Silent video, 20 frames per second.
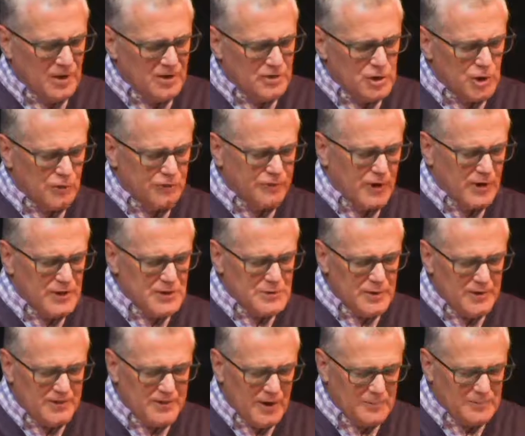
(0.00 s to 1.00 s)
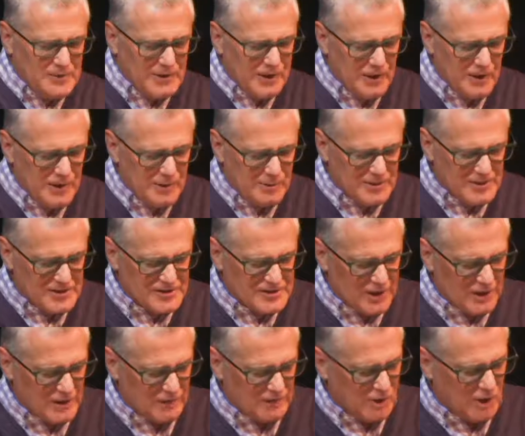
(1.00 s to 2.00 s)
Dear friends, we have come together in the
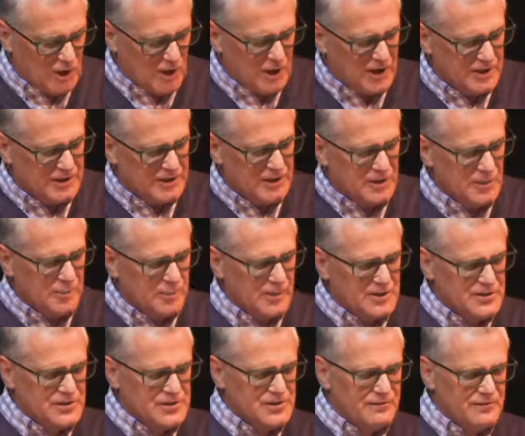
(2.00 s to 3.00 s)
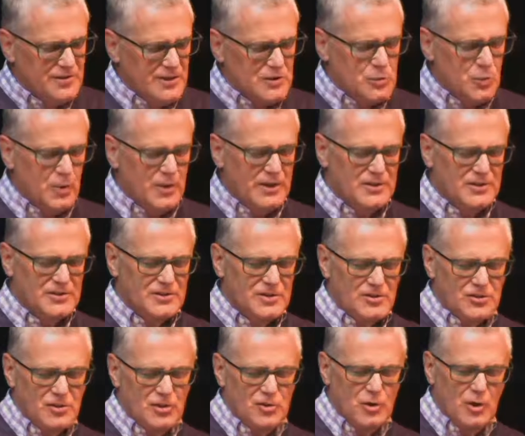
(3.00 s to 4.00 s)
sight of God and in the presence of these
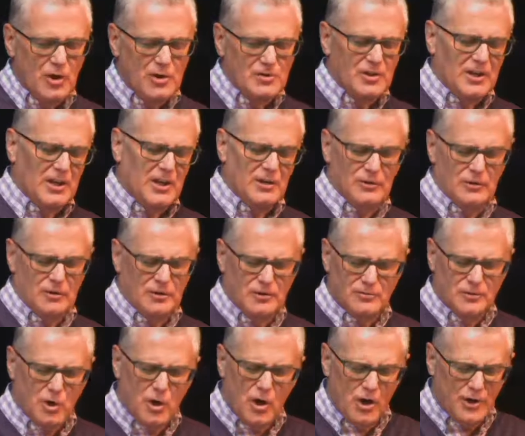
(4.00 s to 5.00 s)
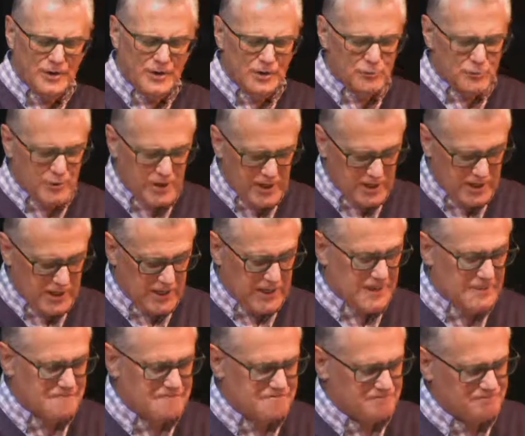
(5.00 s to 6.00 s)
witnesses to join together Don and Renee
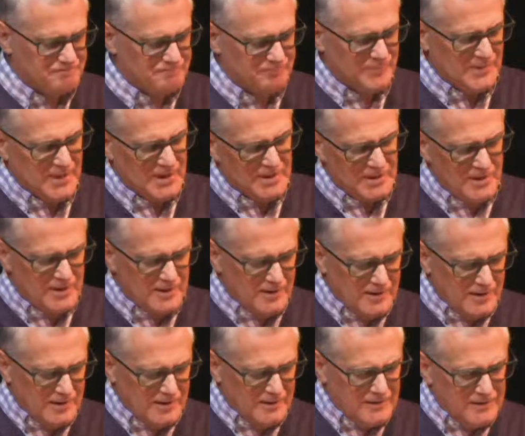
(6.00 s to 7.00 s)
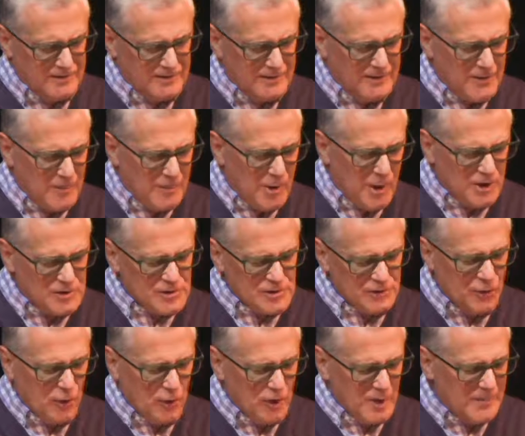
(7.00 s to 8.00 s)
in the bonds of
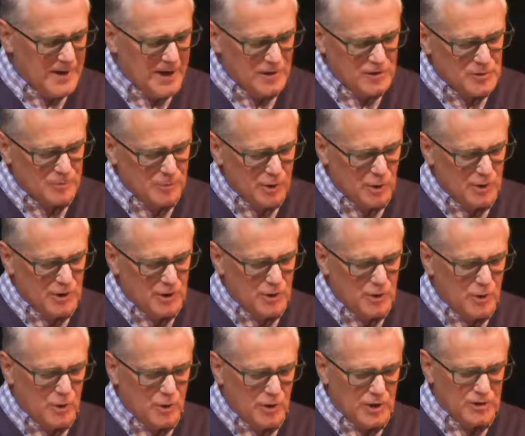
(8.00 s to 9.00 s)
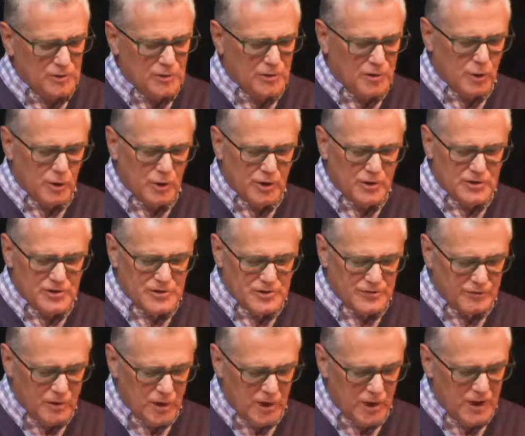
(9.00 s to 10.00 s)
holy matrimony according to the ordinance
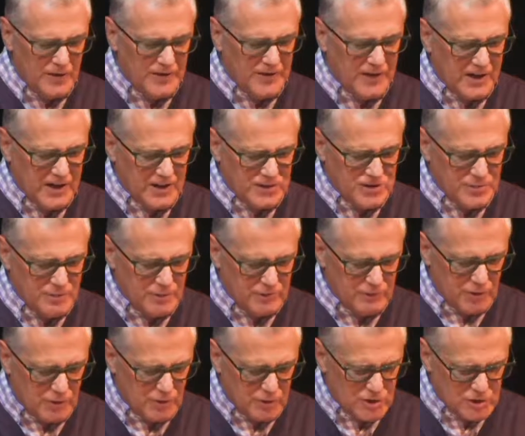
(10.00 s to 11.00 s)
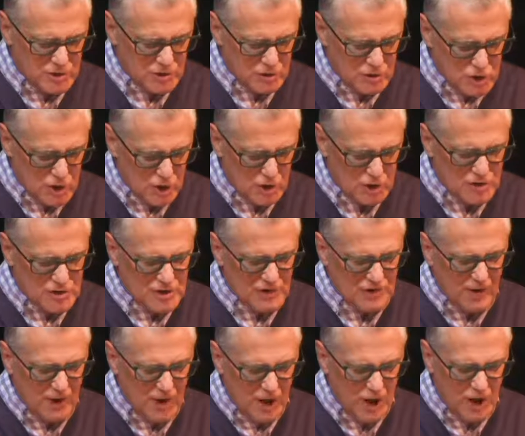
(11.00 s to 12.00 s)
of God, the custom of the Christian church, and
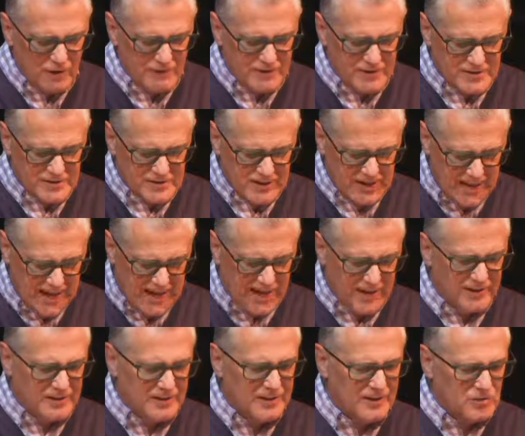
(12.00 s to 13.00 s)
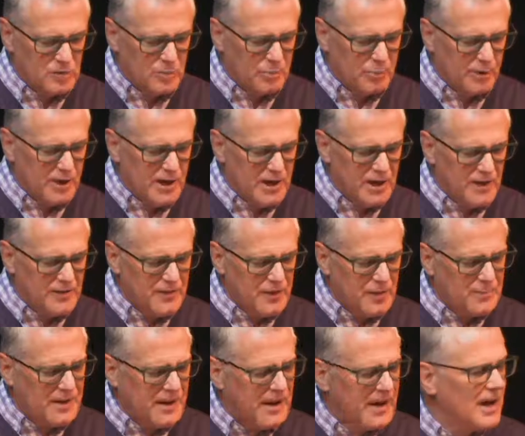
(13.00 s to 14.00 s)
the law of this land, and to pray on their
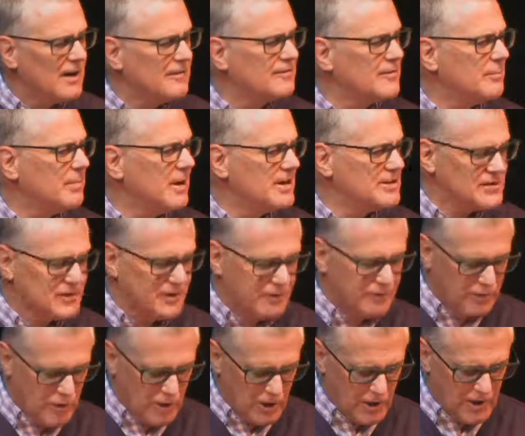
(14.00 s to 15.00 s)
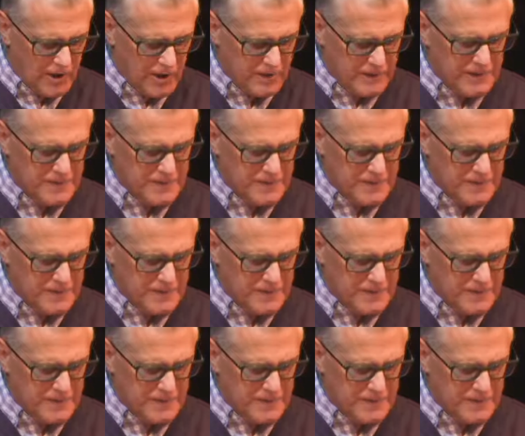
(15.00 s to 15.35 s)
behalf the blessing of God.